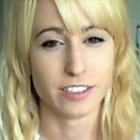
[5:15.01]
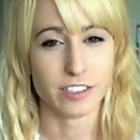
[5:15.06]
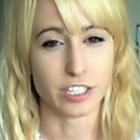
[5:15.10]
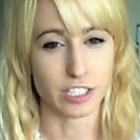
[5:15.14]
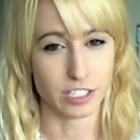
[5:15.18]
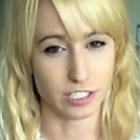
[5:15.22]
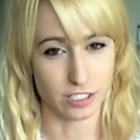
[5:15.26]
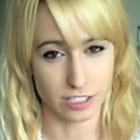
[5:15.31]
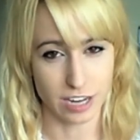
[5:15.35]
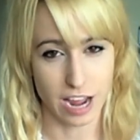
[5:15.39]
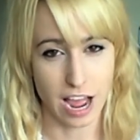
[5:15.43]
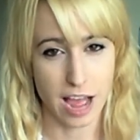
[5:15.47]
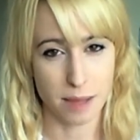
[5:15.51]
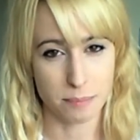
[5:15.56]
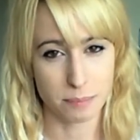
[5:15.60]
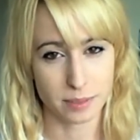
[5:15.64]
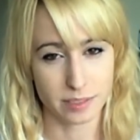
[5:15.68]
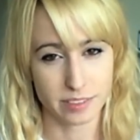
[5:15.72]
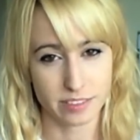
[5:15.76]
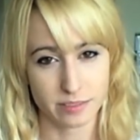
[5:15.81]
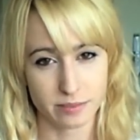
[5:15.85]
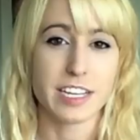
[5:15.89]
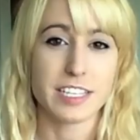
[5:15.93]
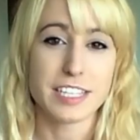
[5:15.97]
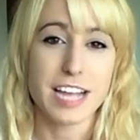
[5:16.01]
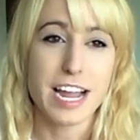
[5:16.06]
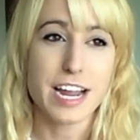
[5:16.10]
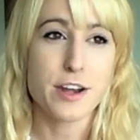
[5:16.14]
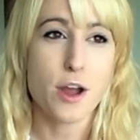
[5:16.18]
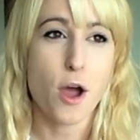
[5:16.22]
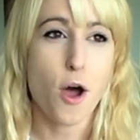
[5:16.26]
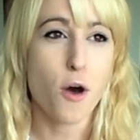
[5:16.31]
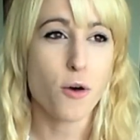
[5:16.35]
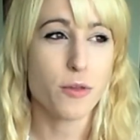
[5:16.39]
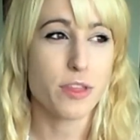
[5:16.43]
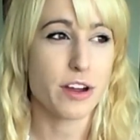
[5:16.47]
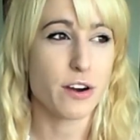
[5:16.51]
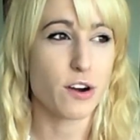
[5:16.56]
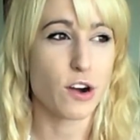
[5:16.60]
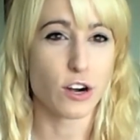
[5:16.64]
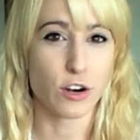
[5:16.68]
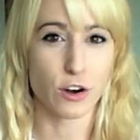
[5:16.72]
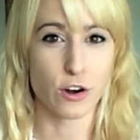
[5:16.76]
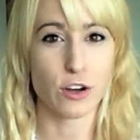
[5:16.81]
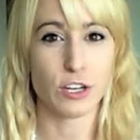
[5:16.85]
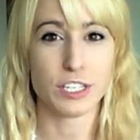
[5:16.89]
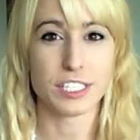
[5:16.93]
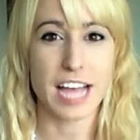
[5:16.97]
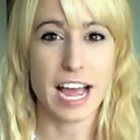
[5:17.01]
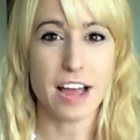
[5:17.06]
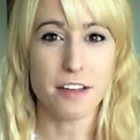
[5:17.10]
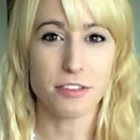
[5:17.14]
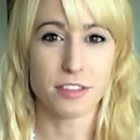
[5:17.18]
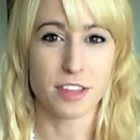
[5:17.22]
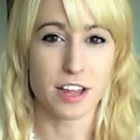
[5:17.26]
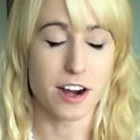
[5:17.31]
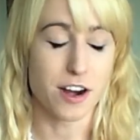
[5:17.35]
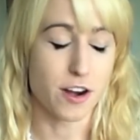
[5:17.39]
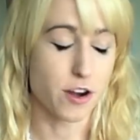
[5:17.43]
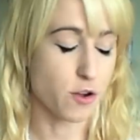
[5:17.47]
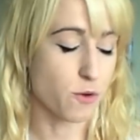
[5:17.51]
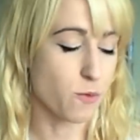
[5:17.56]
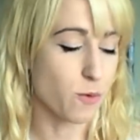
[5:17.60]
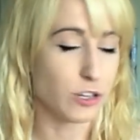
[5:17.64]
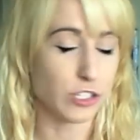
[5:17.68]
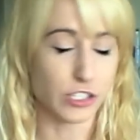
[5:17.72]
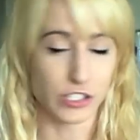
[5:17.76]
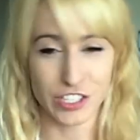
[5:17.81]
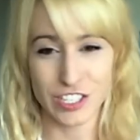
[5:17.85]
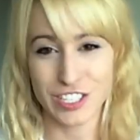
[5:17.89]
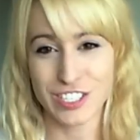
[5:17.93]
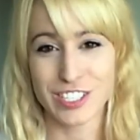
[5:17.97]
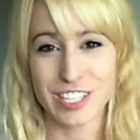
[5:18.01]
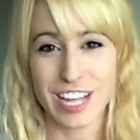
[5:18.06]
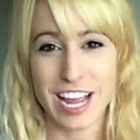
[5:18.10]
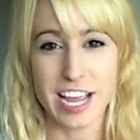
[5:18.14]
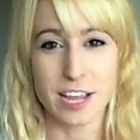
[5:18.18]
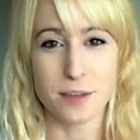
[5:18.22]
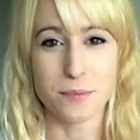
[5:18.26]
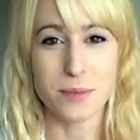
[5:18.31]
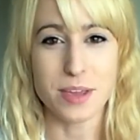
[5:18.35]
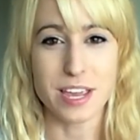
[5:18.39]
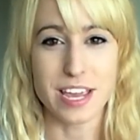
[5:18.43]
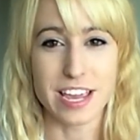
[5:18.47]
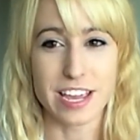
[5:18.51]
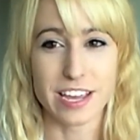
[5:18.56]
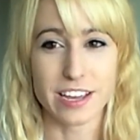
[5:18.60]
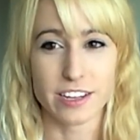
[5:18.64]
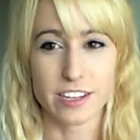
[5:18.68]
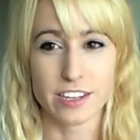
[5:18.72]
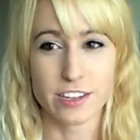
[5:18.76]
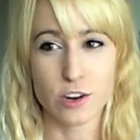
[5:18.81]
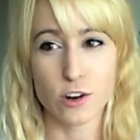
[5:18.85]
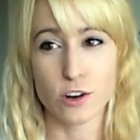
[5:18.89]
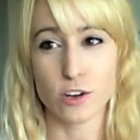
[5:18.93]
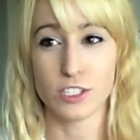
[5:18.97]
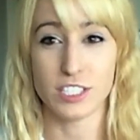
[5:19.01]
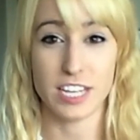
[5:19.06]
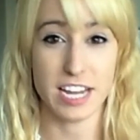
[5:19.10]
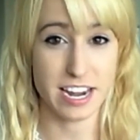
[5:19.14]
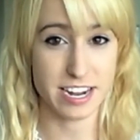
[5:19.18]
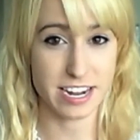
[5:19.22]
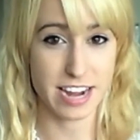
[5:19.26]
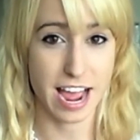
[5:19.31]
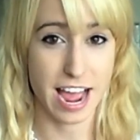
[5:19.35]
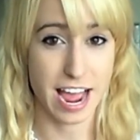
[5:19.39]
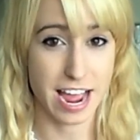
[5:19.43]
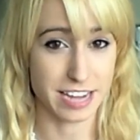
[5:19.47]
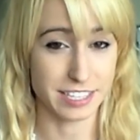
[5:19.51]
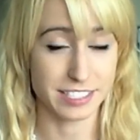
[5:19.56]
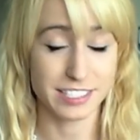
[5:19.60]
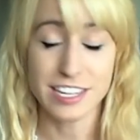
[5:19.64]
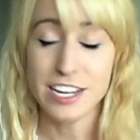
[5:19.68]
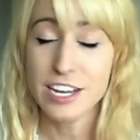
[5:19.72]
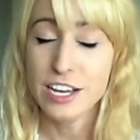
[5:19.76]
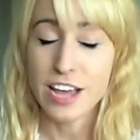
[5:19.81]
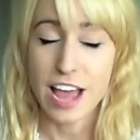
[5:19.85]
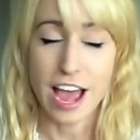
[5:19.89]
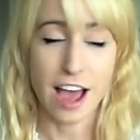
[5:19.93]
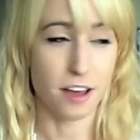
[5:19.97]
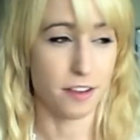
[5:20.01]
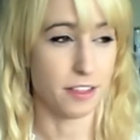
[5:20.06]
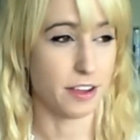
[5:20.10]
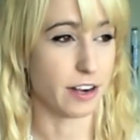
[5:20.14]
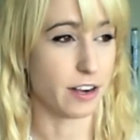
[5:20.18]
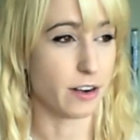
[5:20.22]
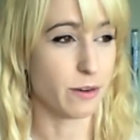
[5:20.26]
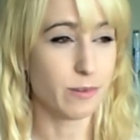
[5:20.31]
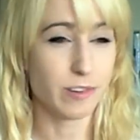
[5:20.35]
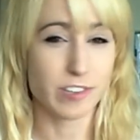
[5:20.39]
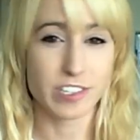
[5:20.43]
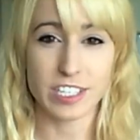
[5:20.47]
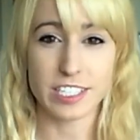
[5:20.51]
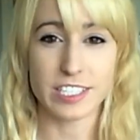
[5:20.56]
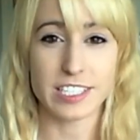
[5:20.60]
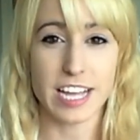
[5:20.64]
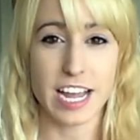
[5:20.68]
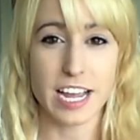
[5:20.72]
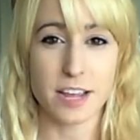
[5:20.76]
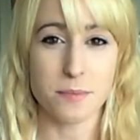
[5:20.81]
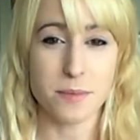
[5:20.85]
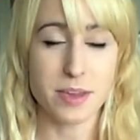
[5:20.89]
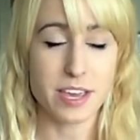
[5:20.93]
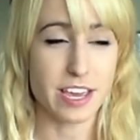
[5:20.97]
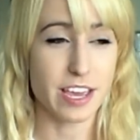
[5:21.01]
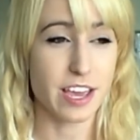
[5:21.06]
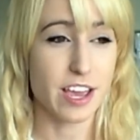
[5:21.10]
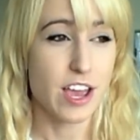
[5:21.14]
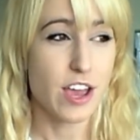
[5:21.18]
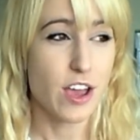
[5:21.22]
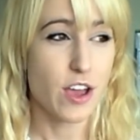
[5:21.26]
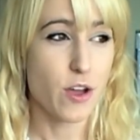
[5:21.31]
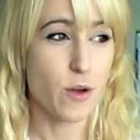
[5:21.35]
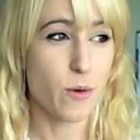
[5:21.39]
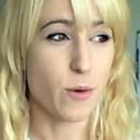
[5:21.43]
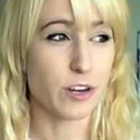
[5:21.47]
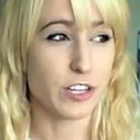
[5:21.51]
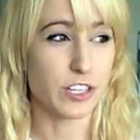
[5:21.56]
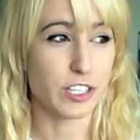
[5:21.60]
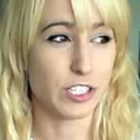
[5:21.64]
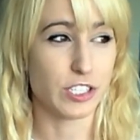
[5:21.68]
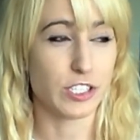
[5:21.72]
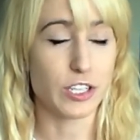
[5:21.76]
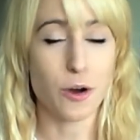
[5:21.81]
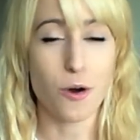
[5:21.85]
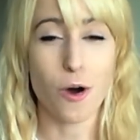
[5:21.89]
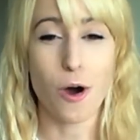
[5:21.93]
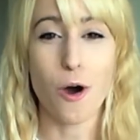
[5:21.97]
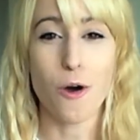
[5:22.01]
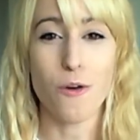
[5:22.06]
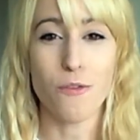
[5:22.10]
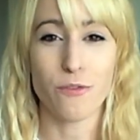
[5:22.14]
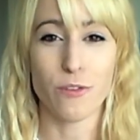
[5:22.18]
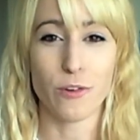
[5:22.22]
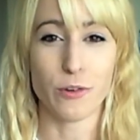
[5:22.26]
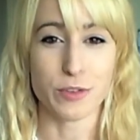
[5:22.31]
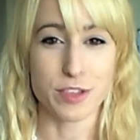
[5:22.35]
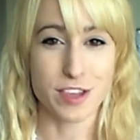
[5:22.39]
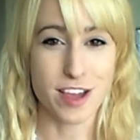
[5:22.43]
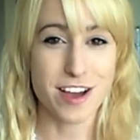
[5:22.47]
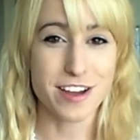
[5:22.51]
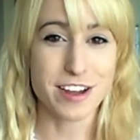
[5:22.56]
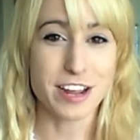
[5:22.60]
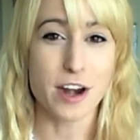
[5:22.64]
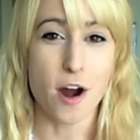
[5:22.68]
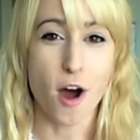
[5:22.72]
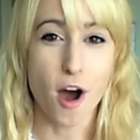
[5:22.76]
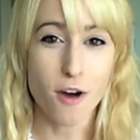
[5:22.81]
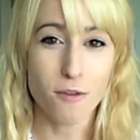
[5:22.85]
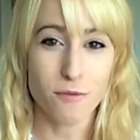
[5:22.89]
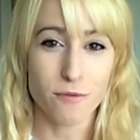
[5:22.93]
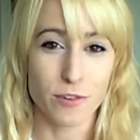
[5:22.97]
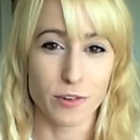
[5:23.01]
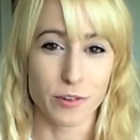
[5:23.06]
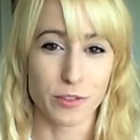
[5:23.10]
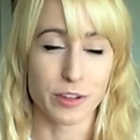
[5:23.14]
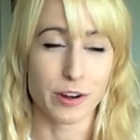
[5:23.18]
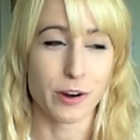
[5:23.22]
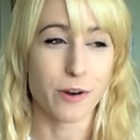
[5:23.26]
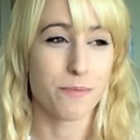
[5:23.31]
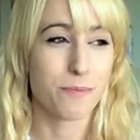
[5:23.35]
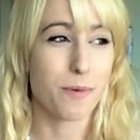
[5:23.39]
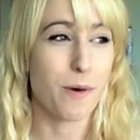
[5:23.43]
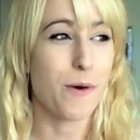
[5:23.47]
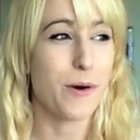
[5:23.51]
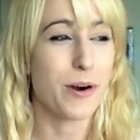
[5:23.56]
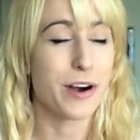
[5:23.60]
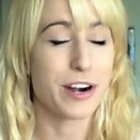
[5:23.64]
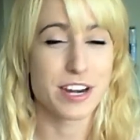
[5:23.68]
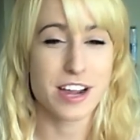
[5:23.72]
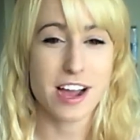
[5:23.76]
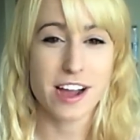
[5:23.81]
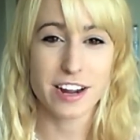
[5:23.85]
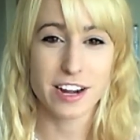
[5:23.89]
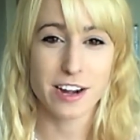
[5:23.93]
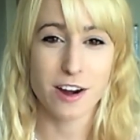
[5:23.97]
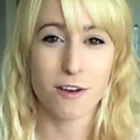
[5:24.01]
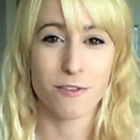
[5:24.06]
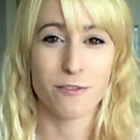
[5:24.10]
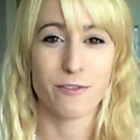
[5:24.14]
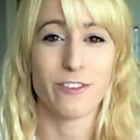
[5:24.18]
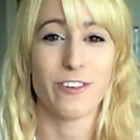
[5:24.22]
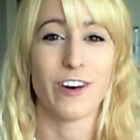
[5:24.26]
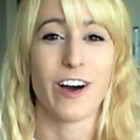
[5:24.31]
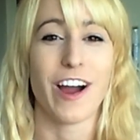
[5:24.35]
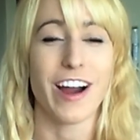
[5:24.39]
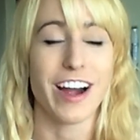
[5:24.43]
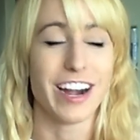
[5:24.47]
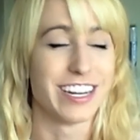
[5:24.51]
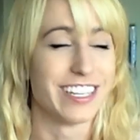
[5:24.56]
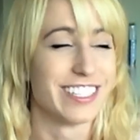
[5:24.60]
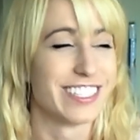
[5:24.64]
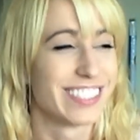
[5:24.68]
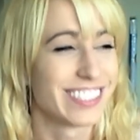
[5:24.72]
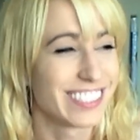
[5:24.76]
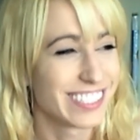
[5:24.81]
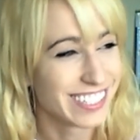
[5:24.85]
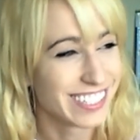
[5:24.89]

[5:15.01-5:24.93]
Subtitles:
Just stop. Because I know there are girls out there who were just like me, girls and guys out there who were just like me, who are just so hopeful, young and hopeful, their poor young and hopeful hearts,